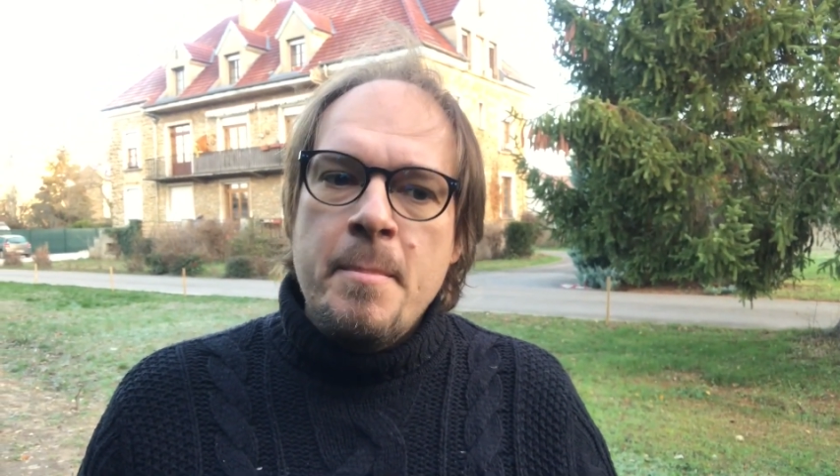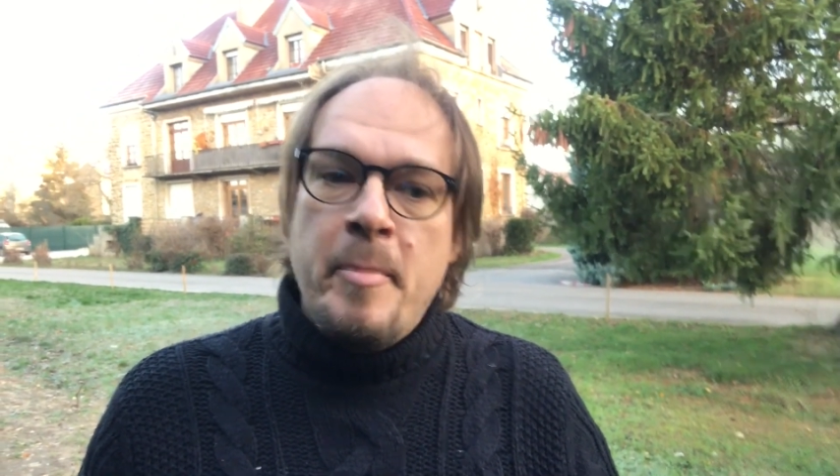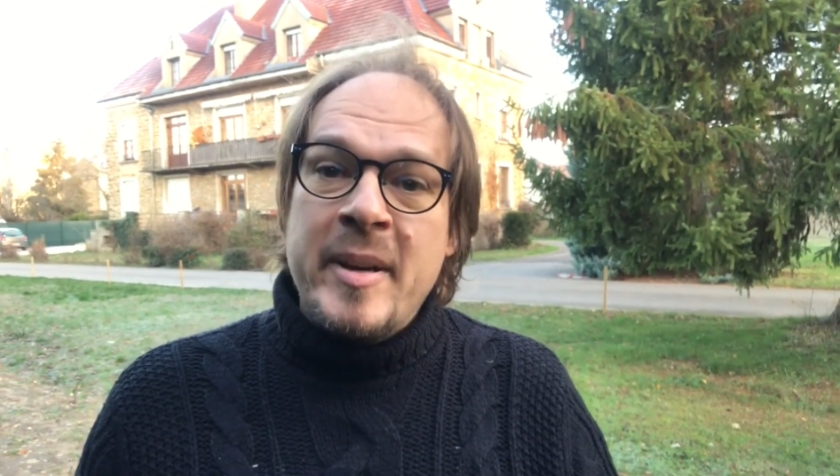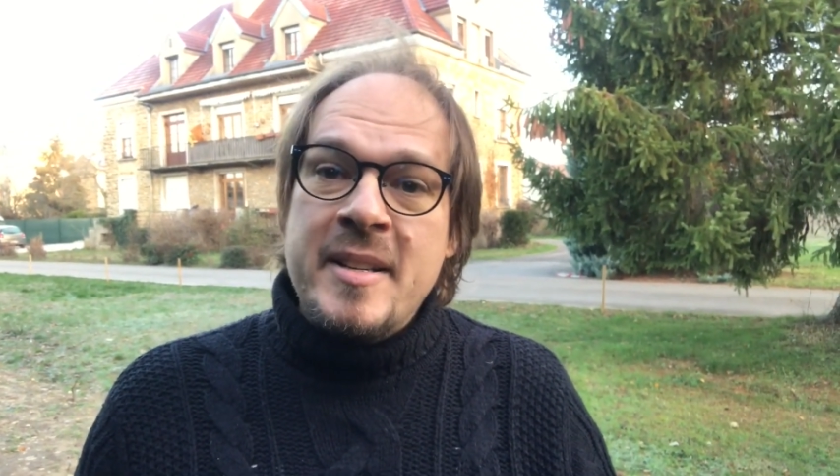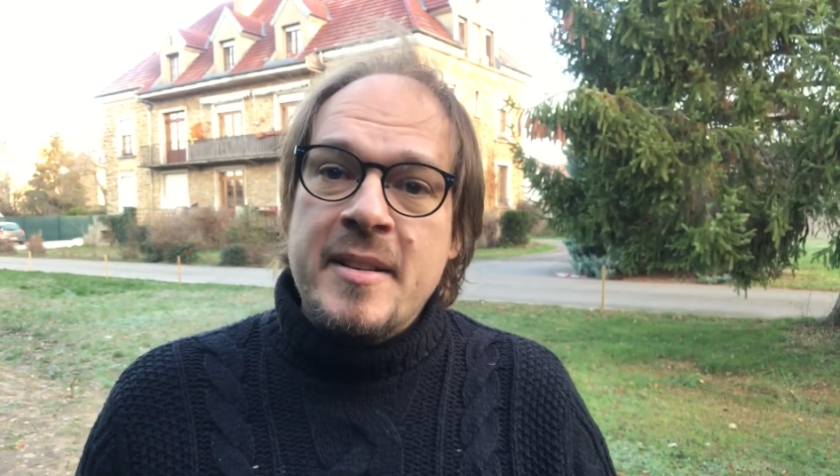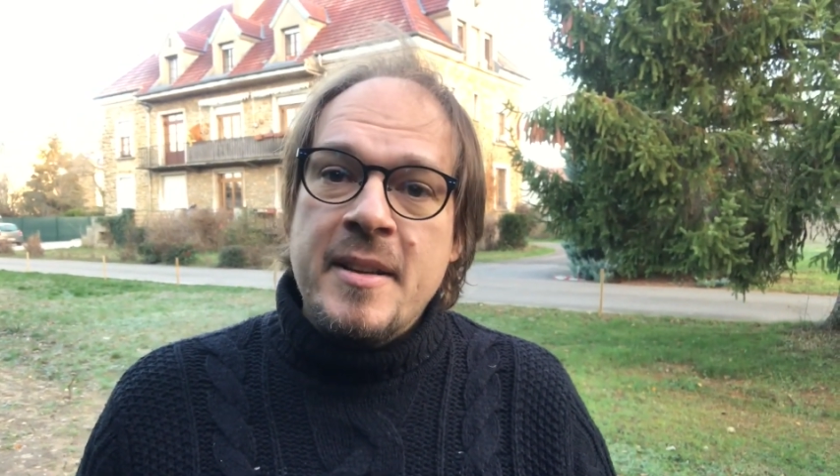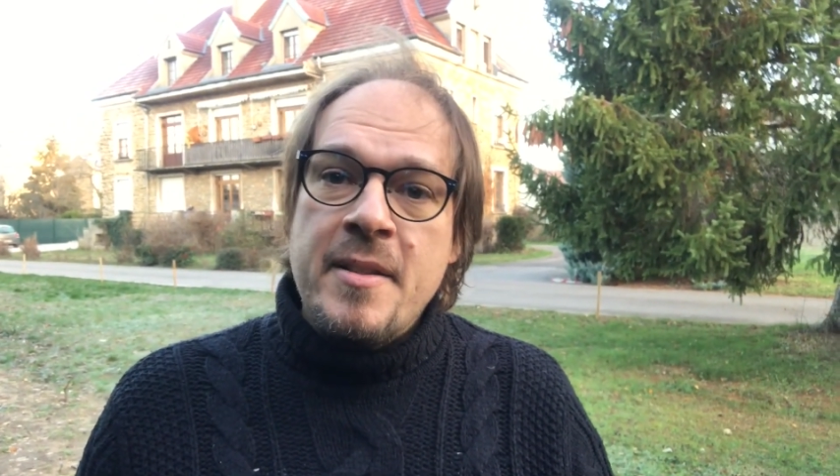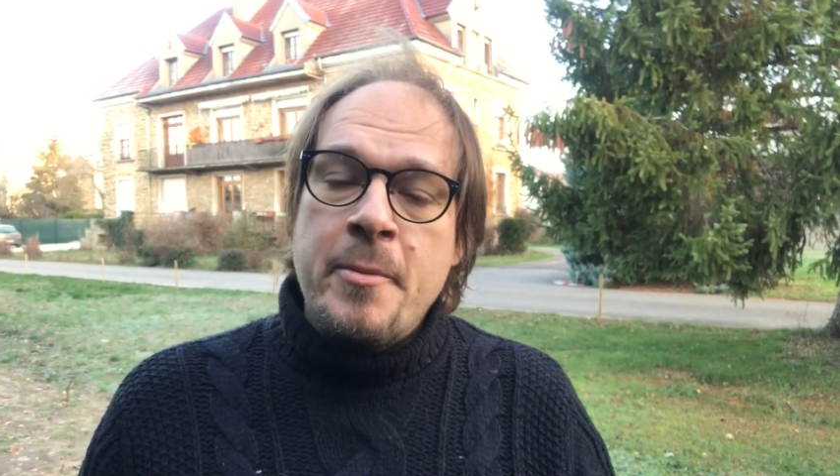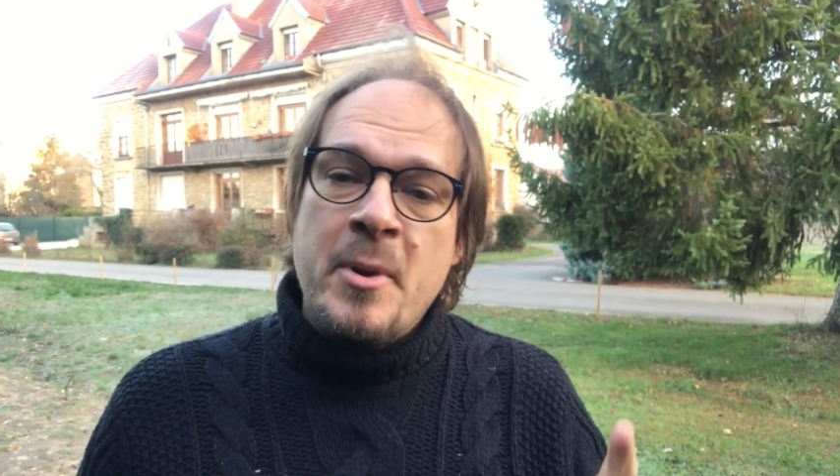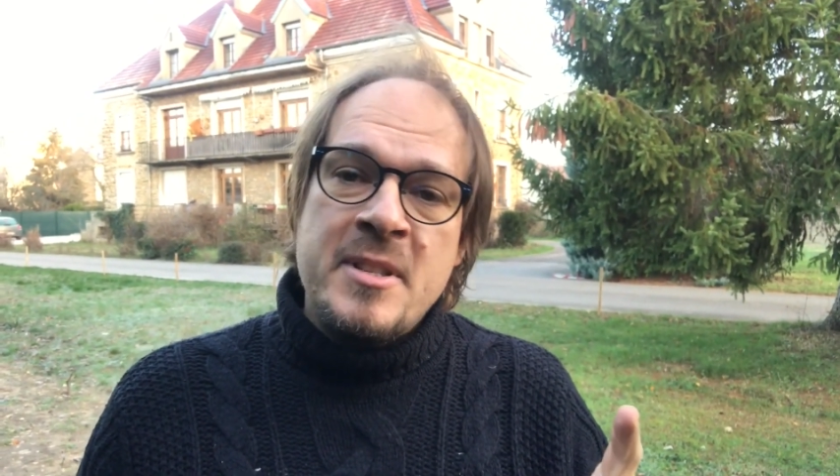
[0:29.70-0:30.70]
But
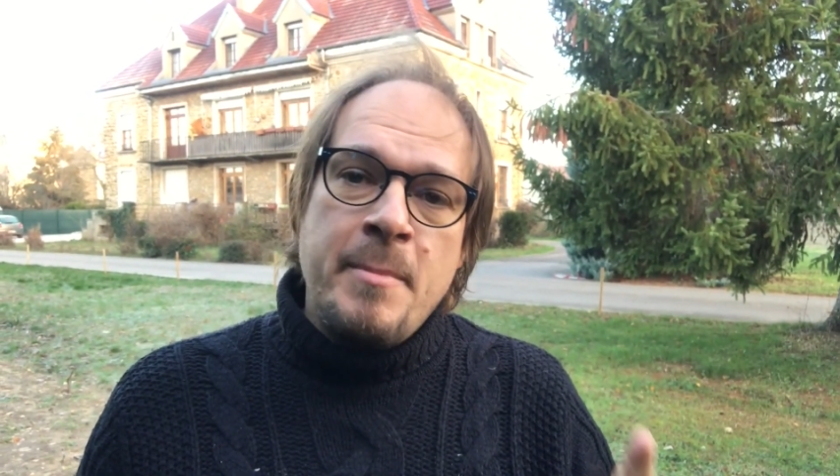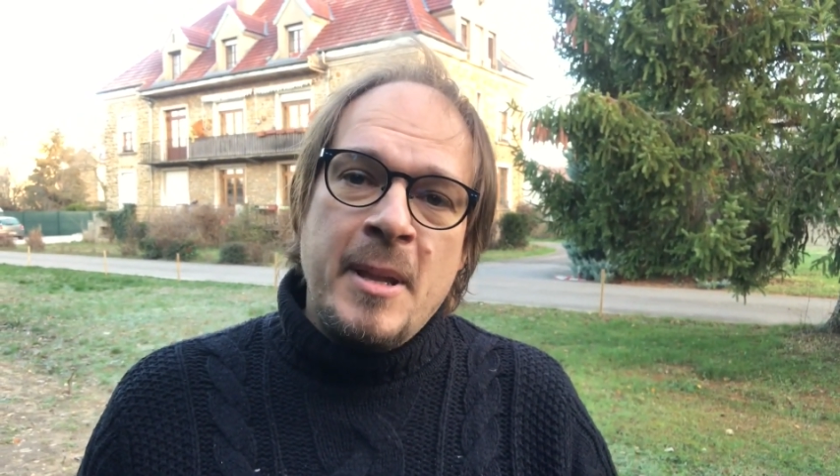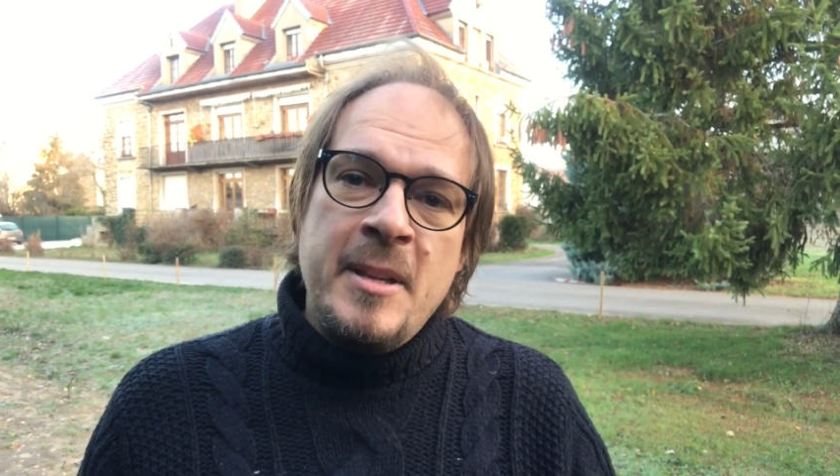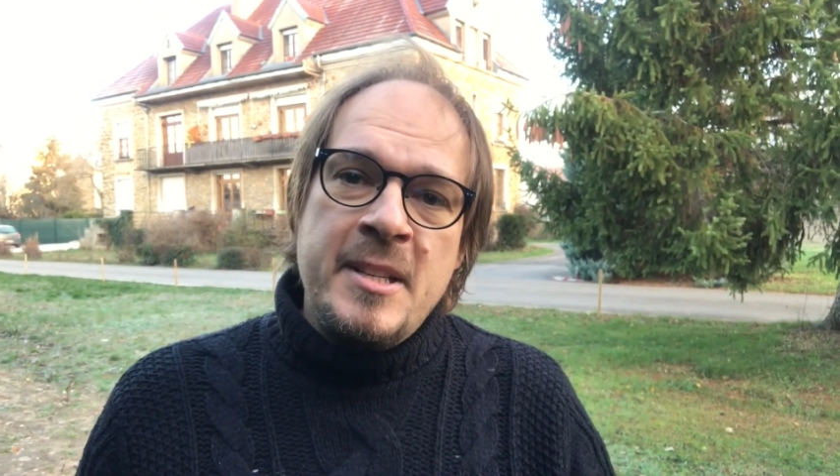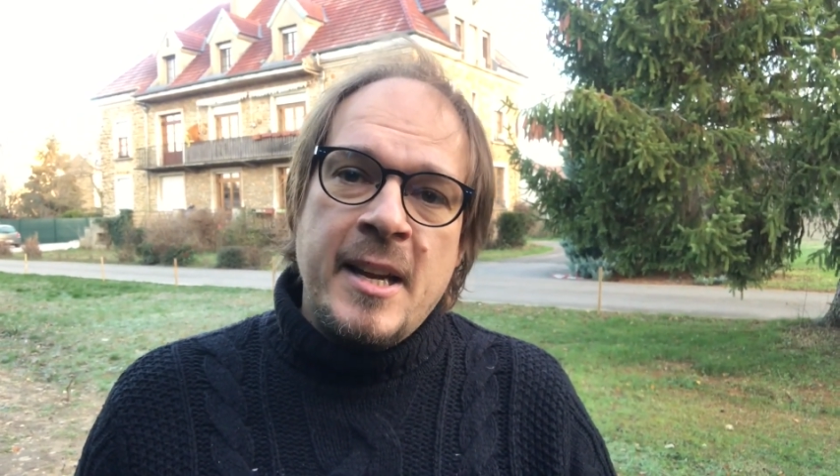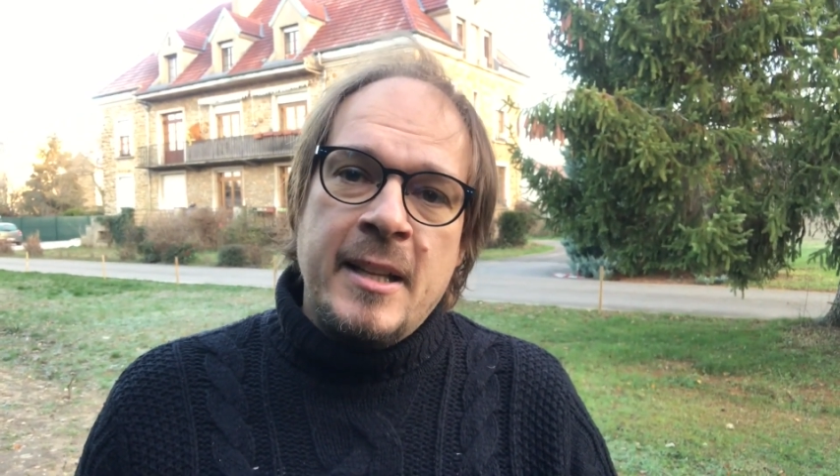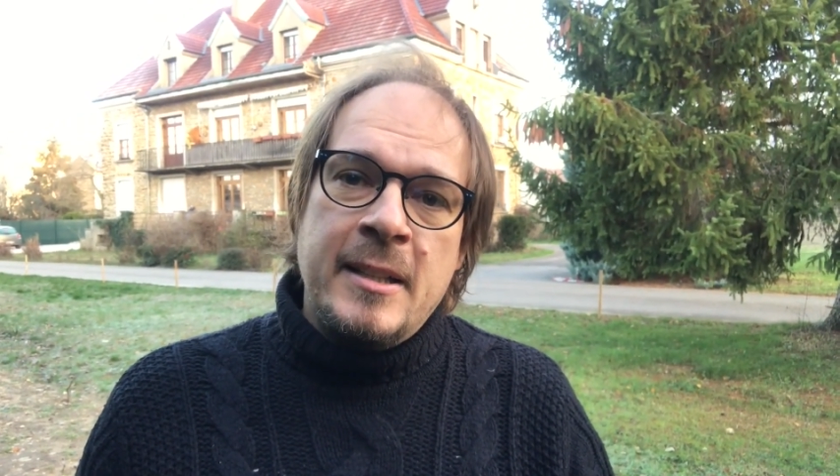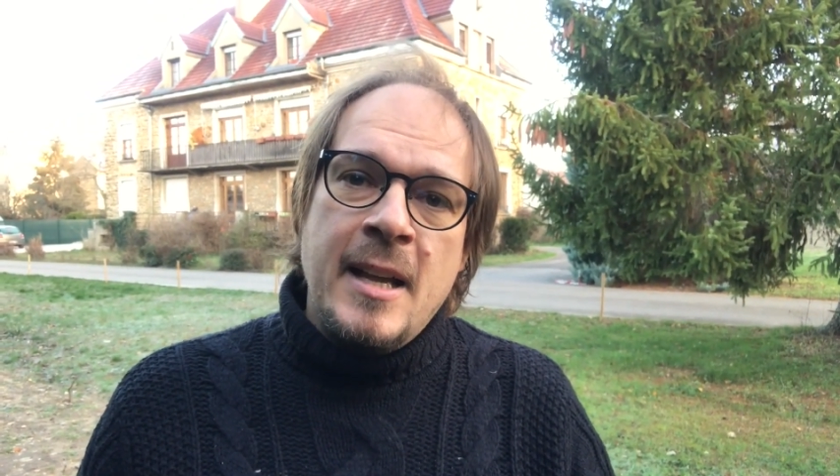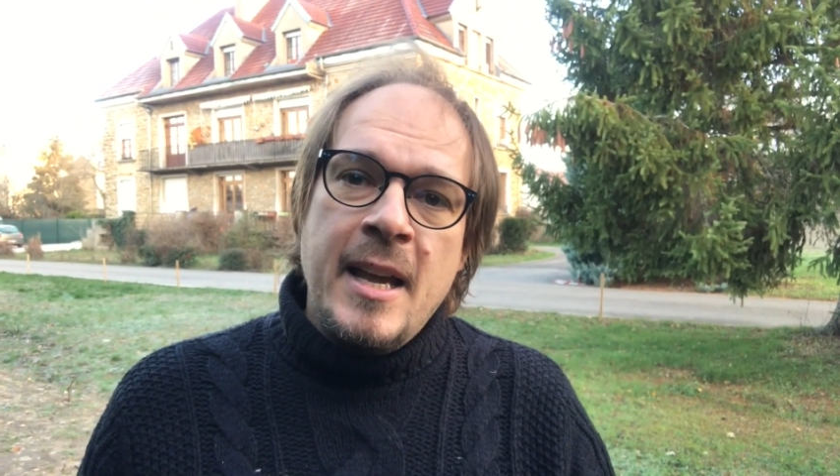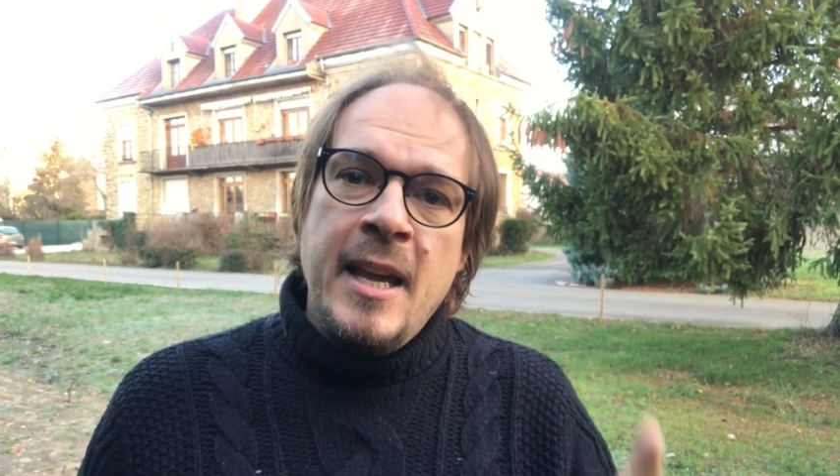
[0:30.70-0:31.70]
there was a big detail.